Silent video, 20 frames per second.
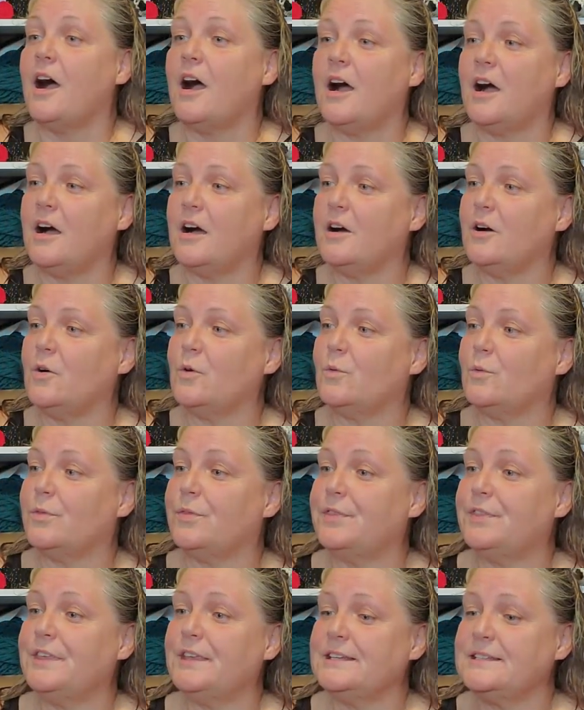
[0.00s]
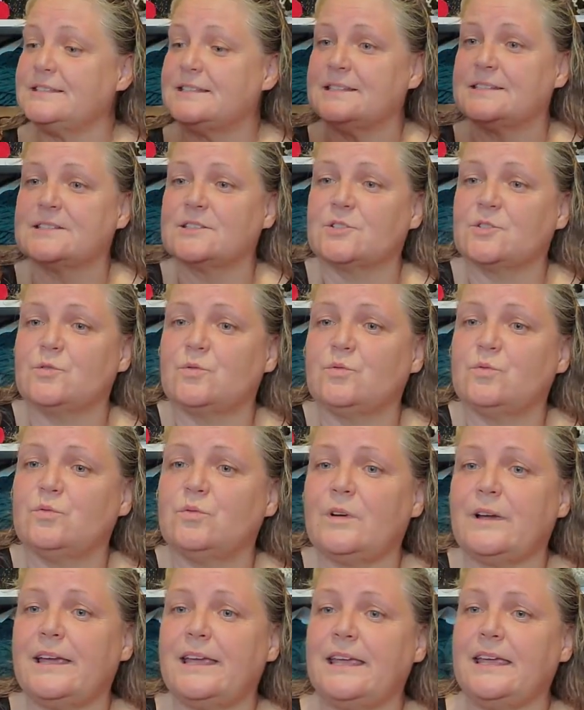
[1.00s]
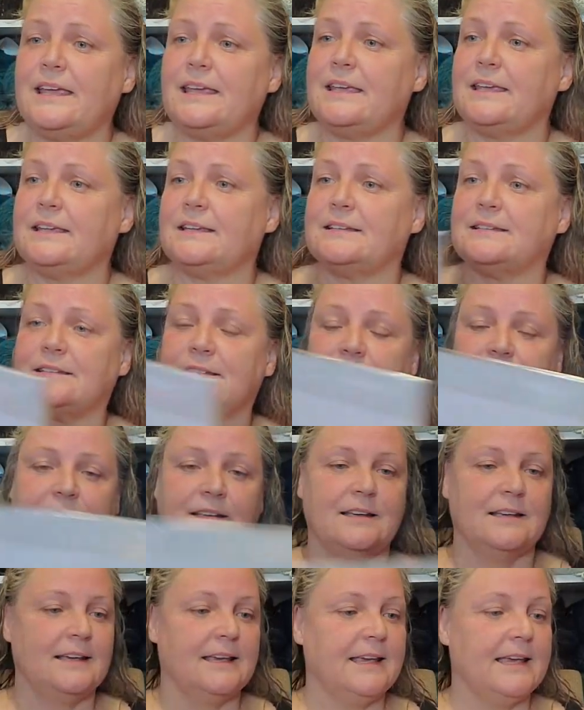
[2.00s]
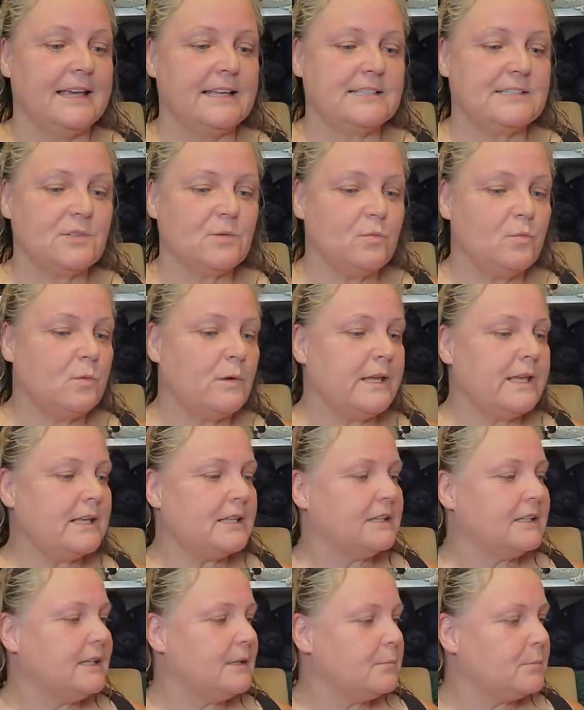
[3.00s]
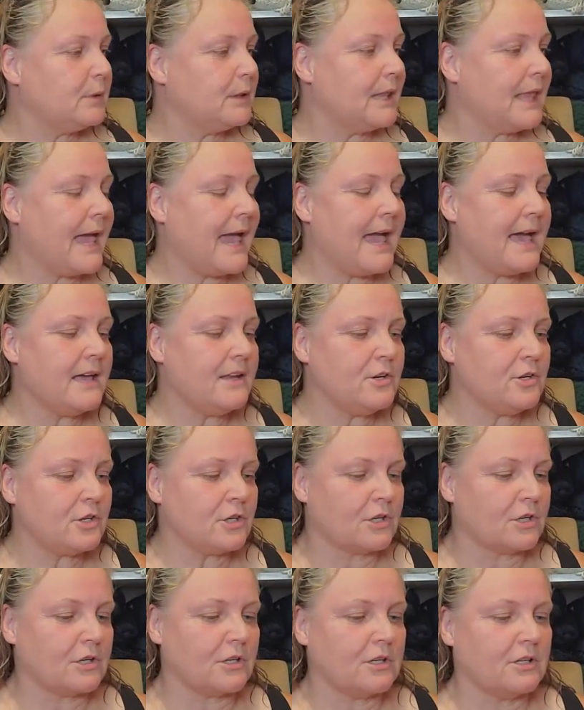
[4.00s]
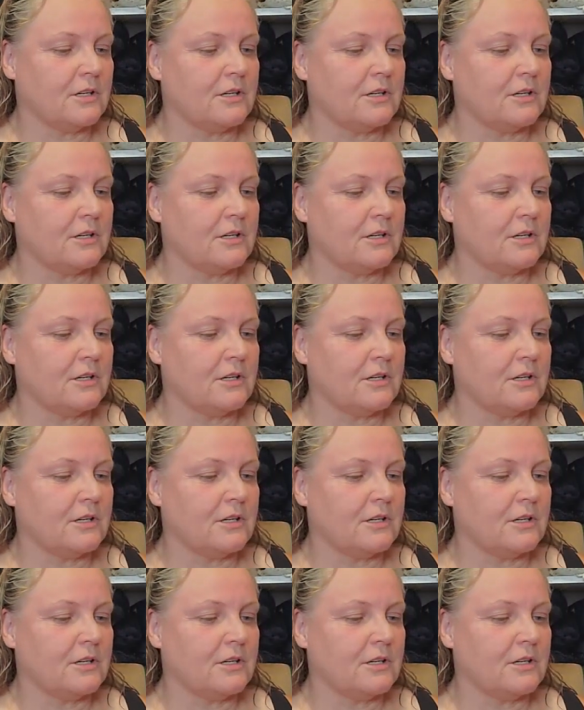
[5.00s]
Oh, this is great. It's a weekly planner.